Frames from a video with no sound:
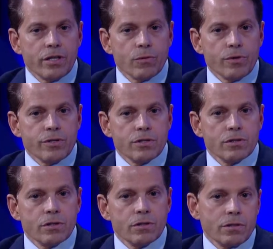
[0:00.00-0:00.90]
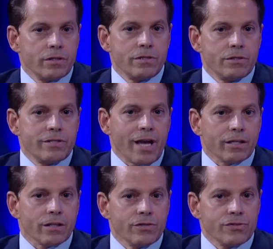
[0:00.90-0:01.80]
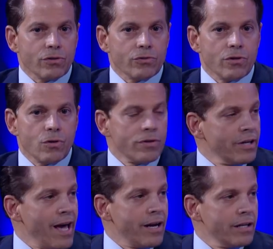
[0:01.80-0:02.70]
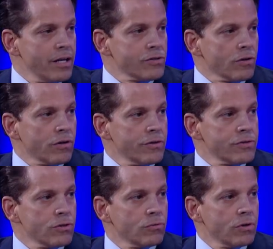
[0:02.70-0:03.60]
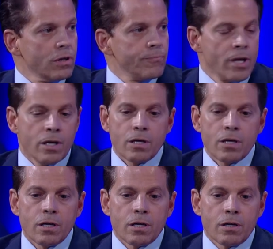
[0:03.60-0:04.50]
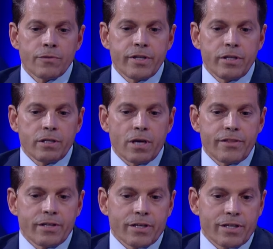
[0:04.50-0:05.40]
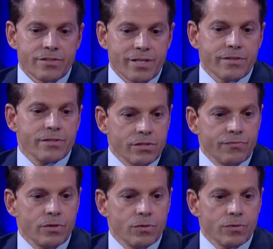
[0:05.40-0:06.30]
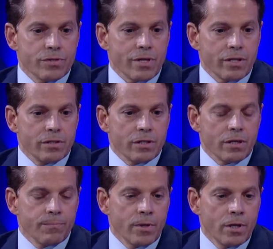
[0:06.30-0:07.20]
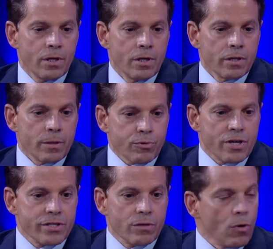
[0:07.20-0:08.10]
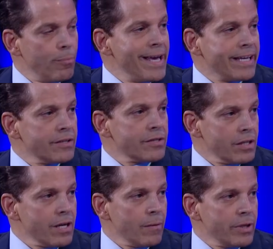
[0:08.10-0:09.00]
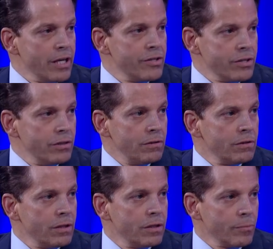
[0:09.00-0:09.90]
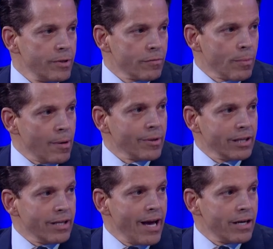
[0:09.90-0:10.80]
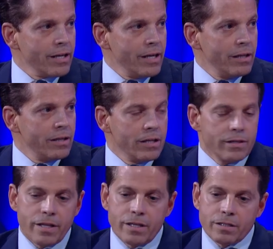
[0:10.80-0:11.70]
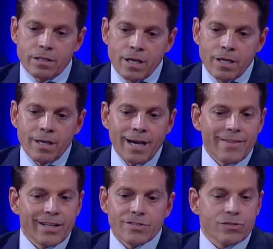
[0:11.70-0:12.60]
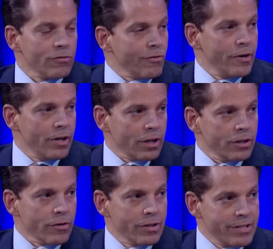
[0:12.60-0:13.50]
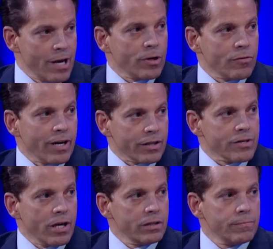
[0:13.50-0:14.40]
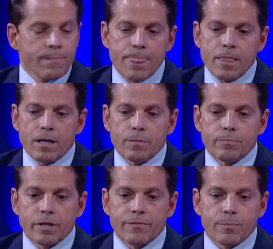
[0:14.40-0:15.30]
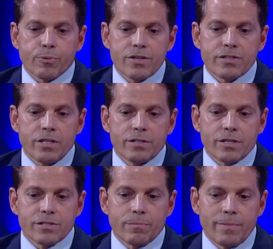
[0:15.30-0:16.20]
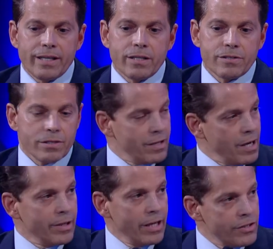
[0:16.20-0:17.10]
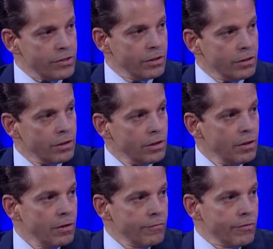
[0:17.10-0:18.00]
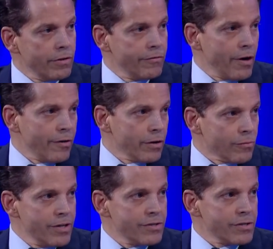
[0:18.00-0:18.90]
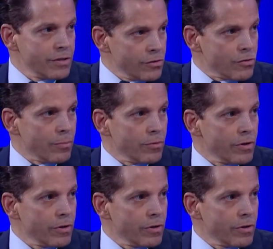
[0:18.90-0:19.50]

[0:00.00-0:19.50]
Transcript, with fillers: that we technically still don't know who the candidates are. so right. uh, uh, the, I think the consensus view is that um, the president will make it to the nomination and he'll be the Republican candidate. Right. And then I think it's still very unclear on the Democratic side. Um, but if the president doesn't make it to the nomination, for the varying reasons and the trouble